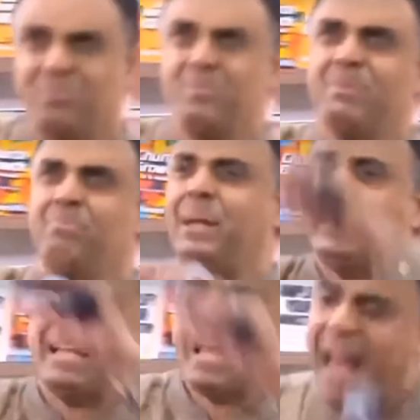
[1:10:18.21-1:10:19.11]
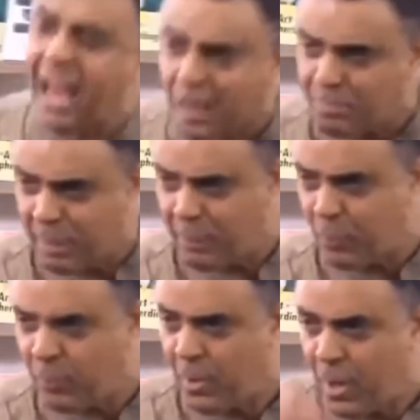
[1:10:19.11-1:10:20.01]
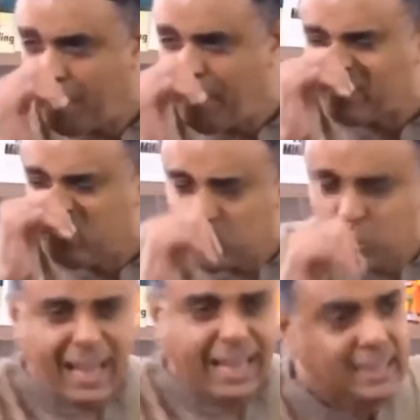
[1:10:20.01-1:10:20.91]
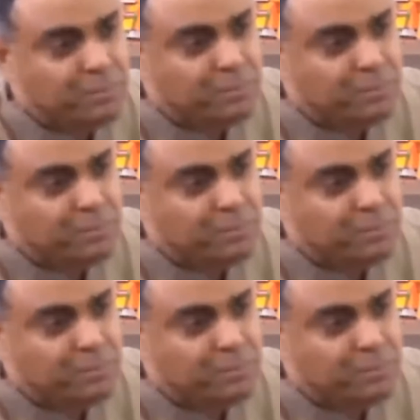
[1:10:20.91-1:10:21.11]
better than other people, but to show that he's been